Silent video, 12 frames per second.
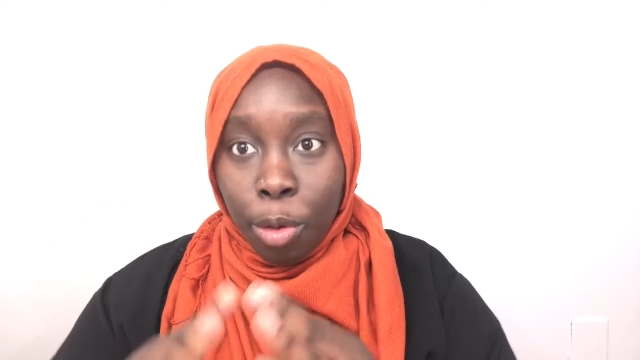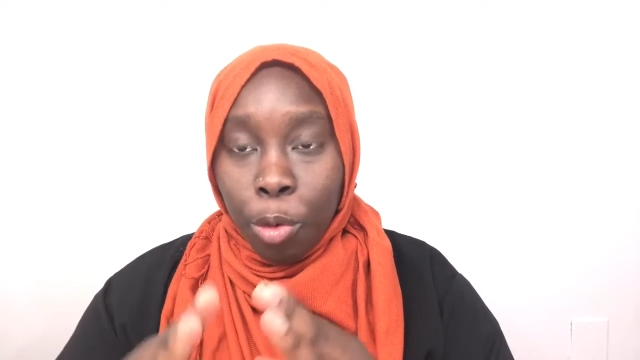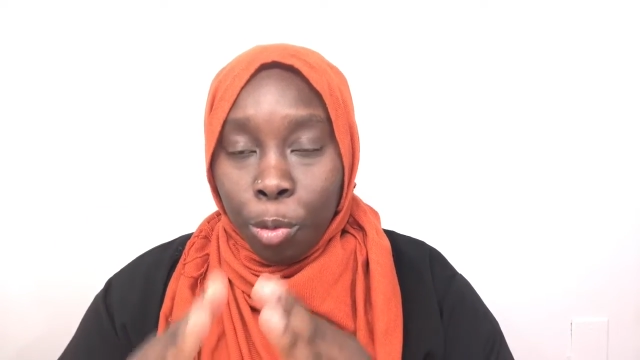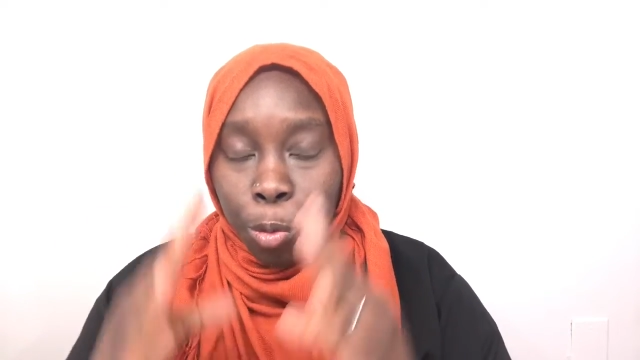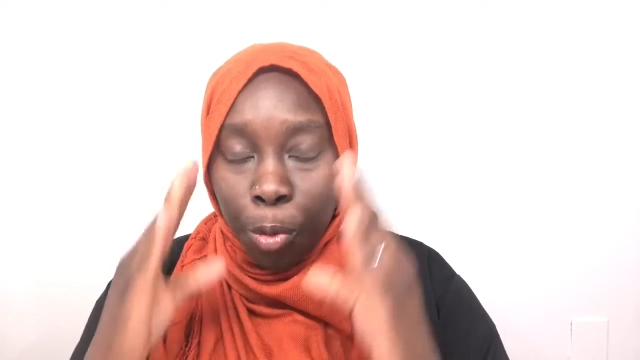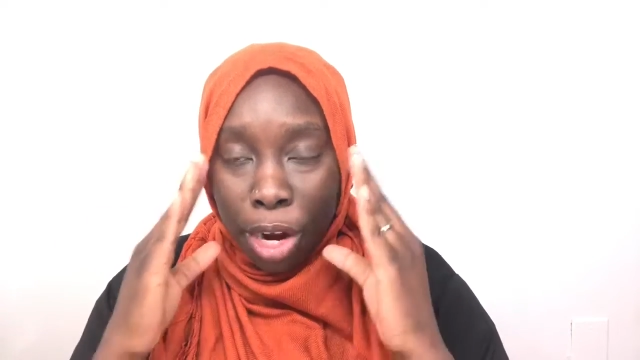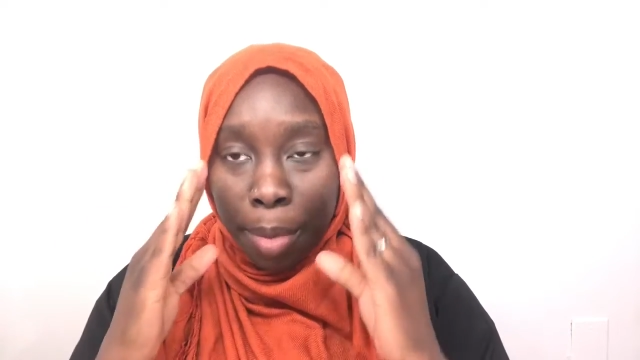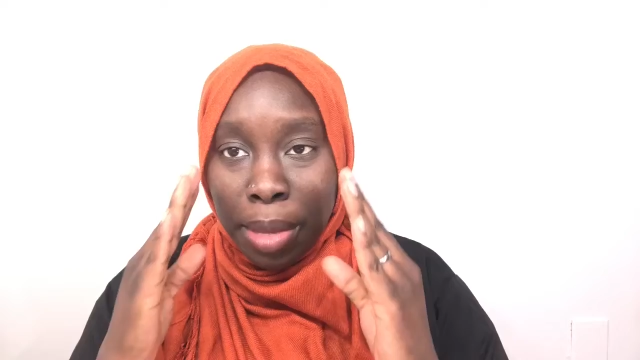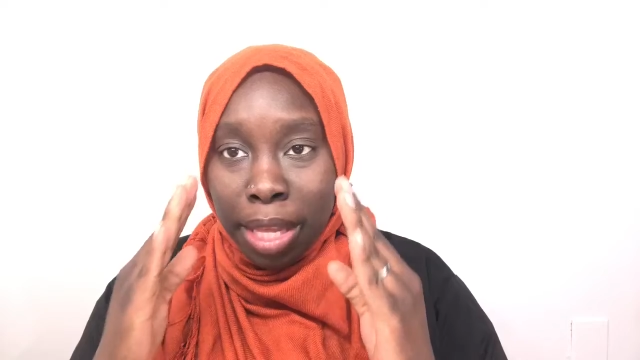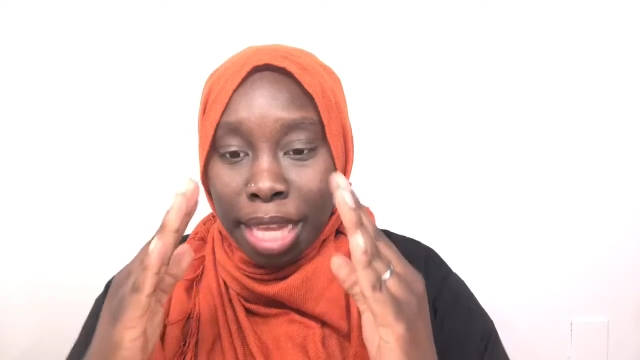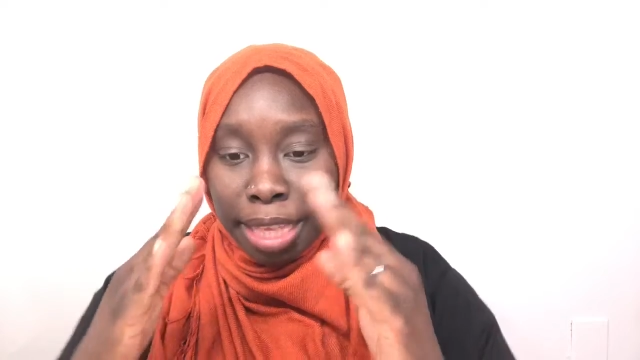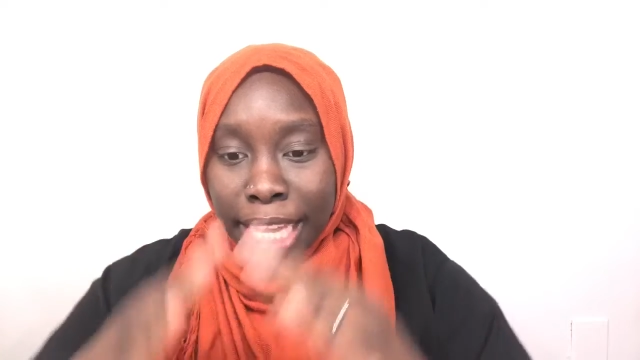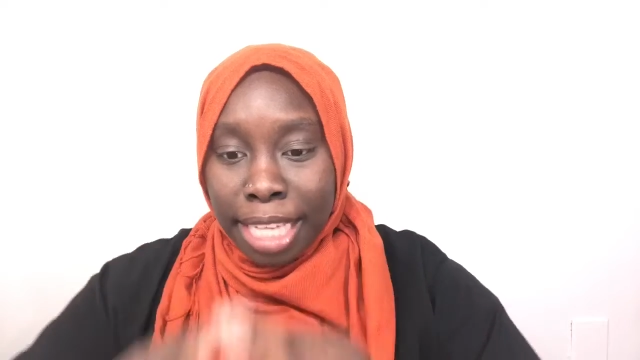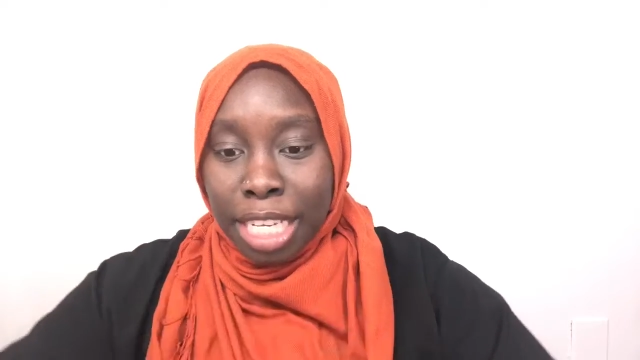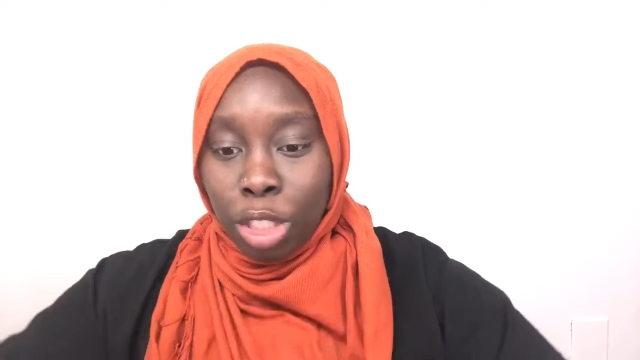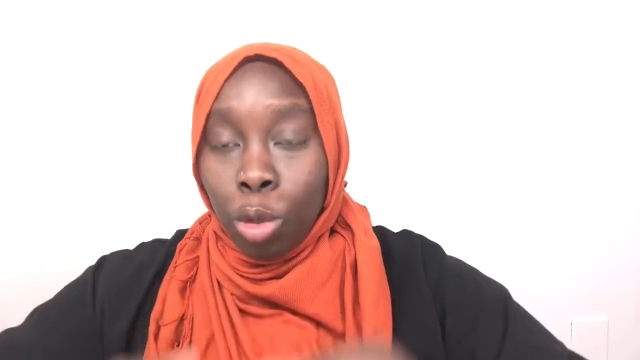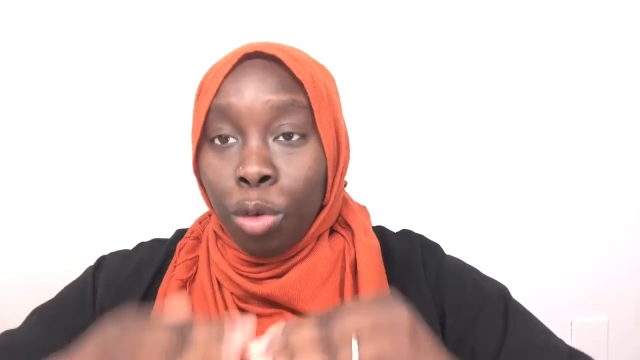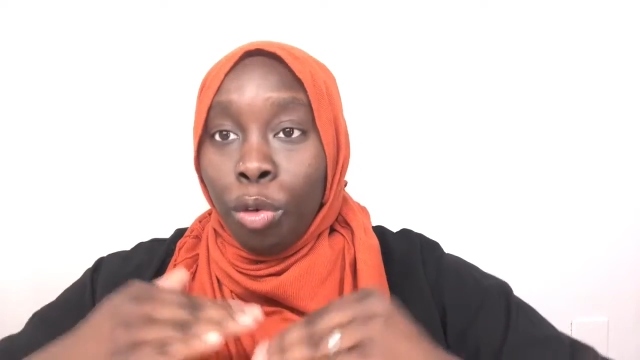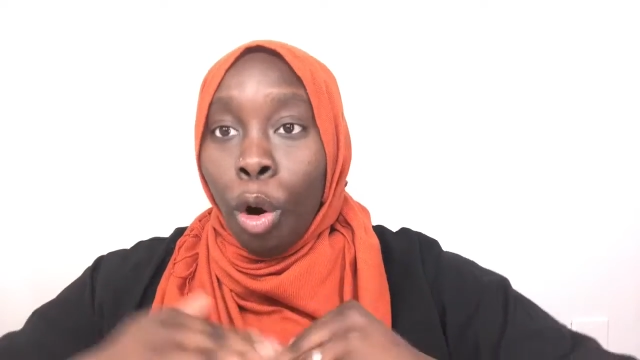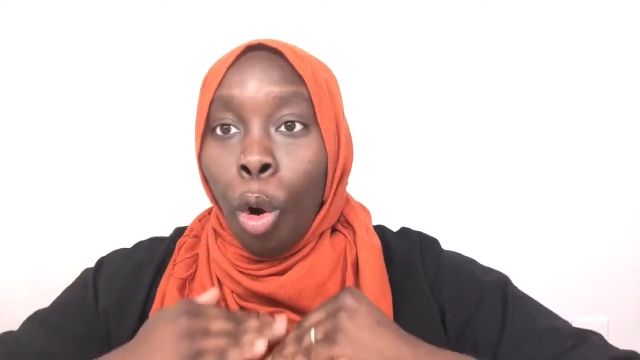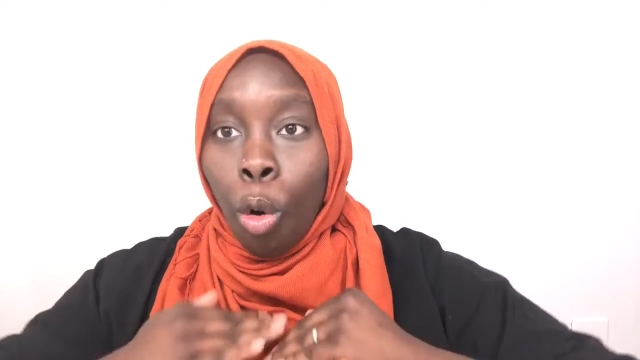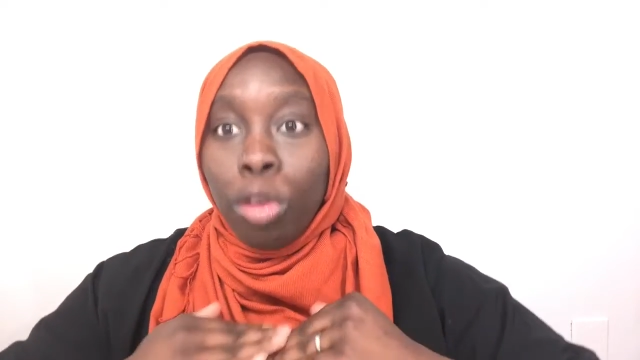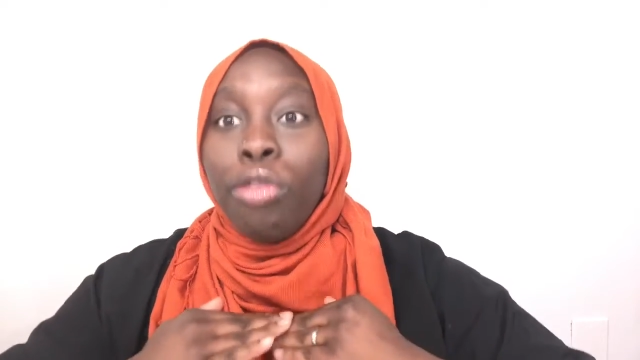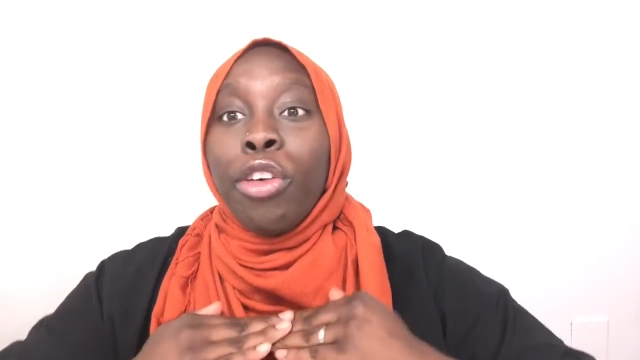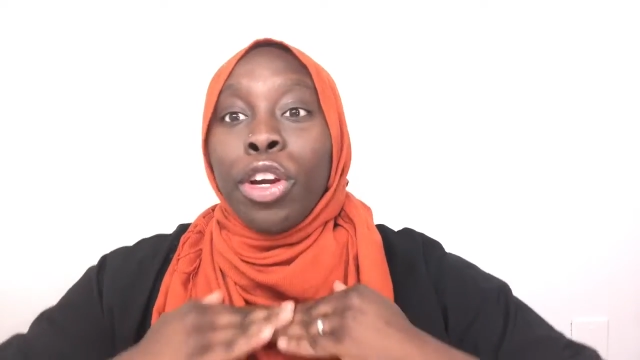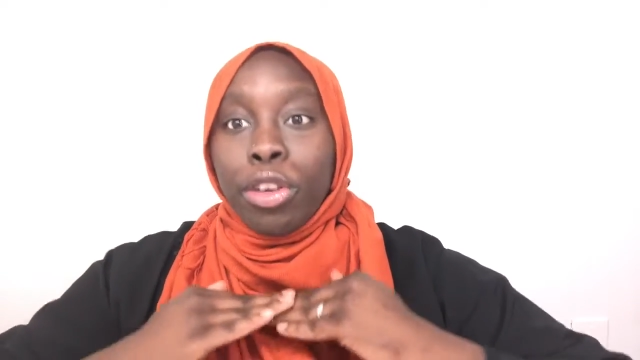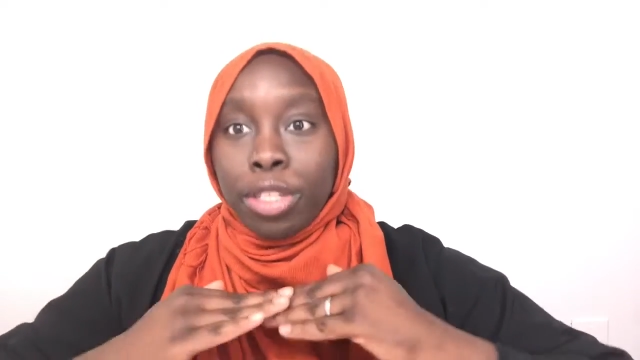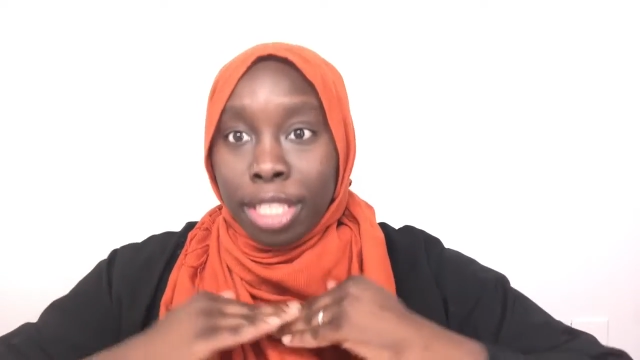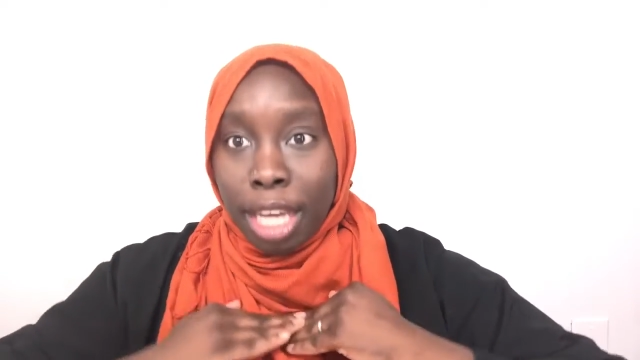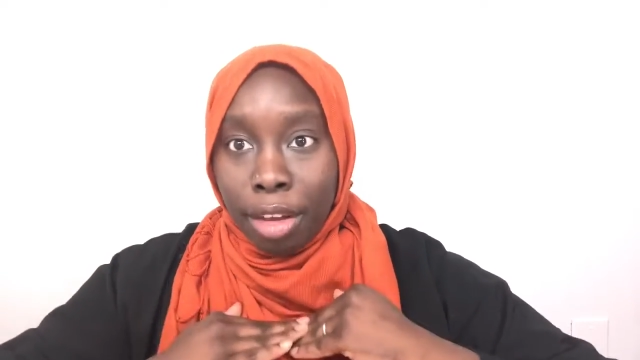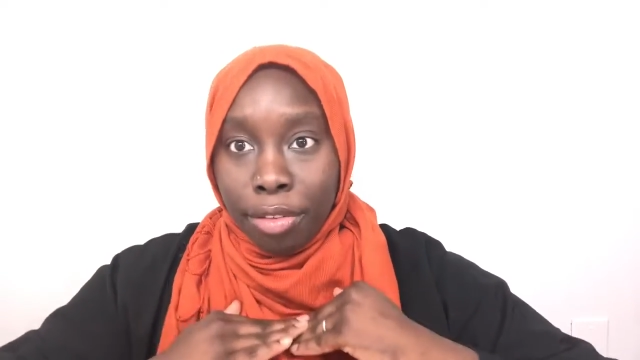What I mean, the things that you hold for yourself,